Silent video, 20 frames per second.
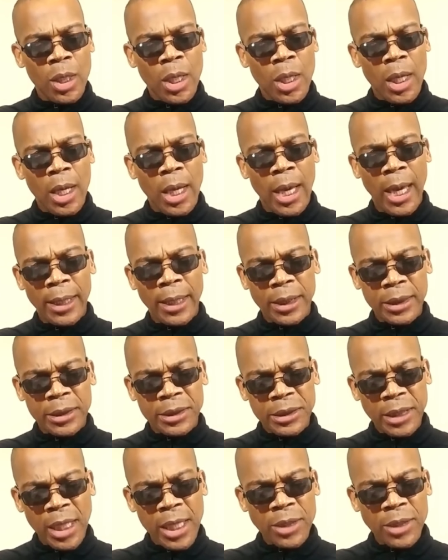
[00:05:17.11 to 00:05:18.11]
And it
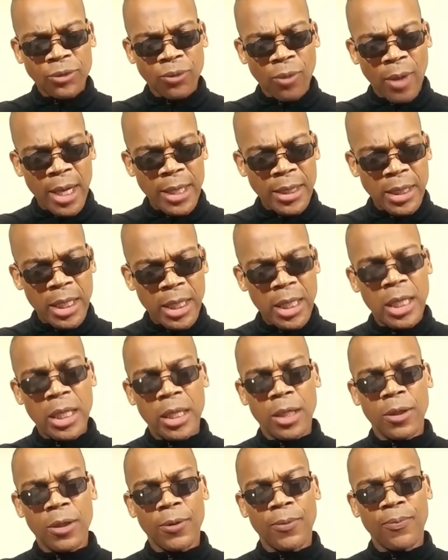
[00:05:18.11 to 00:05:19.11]
says right
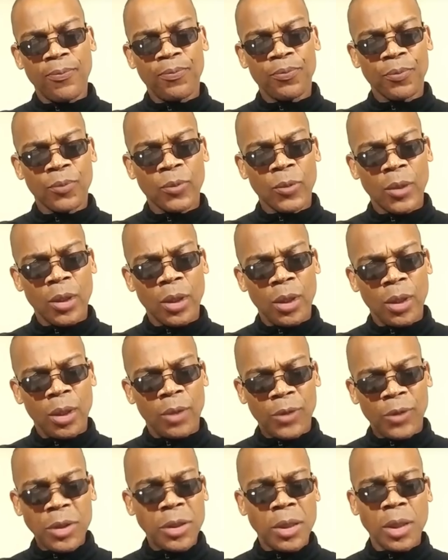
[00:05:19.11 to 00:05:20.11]
here,
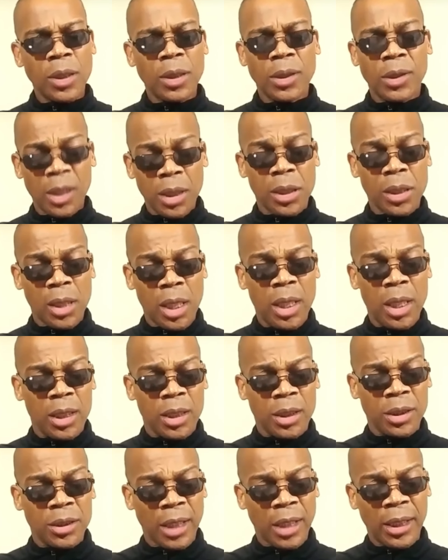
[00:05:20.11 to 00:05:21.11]
this
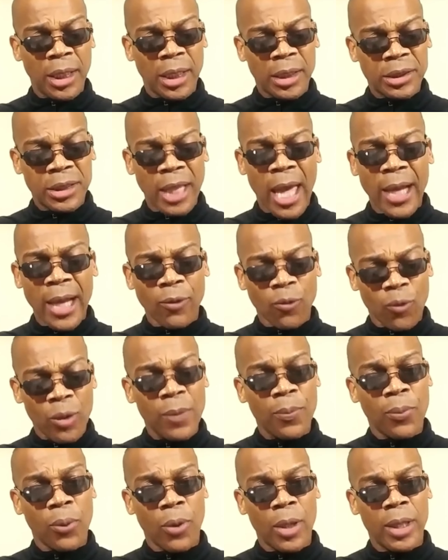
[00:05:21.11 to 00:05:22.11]
is an exact
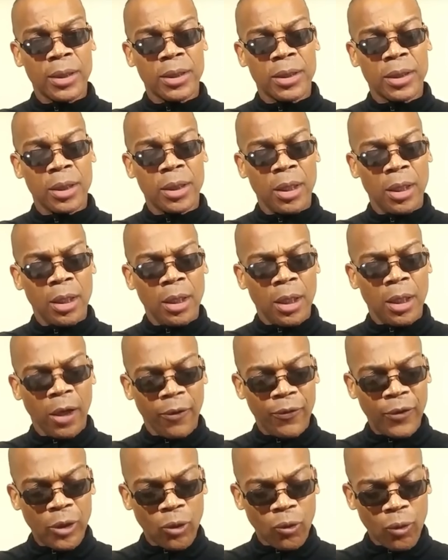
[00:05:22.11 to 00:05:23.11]
reprint
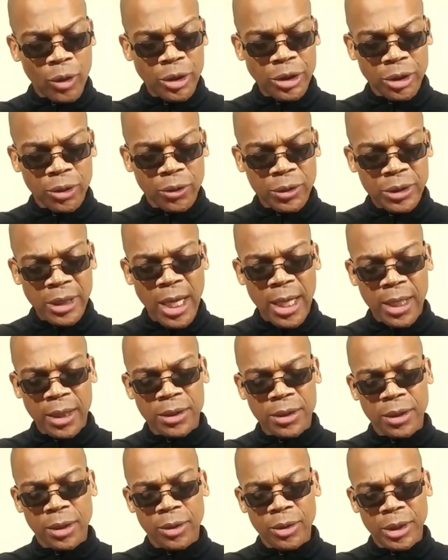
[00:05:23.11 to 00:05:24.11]
of the original
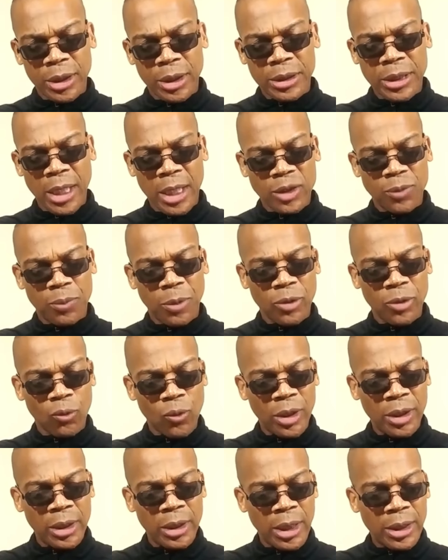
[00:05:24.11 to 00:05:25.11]
text. This has been
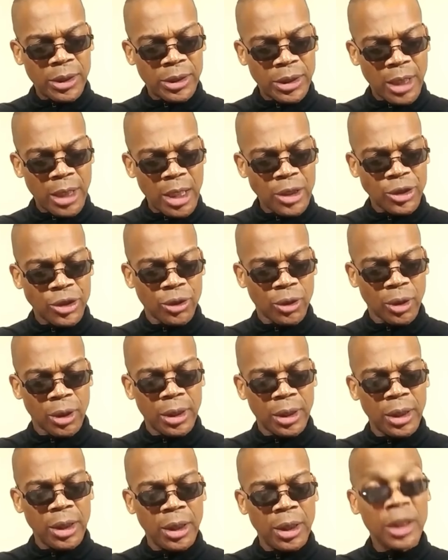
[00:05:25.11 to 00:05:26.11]
written
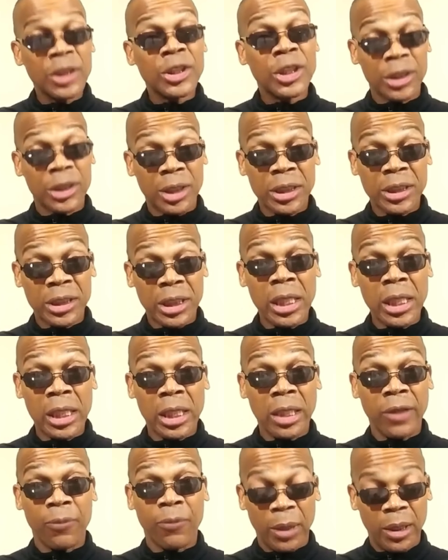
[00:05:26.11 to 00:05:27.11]
intentionally to
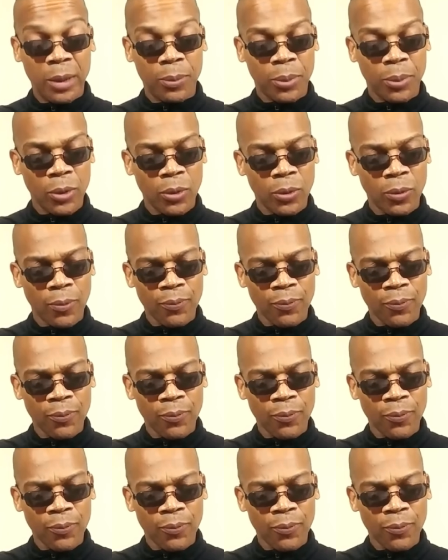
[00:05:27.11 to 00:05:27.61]
deceive people.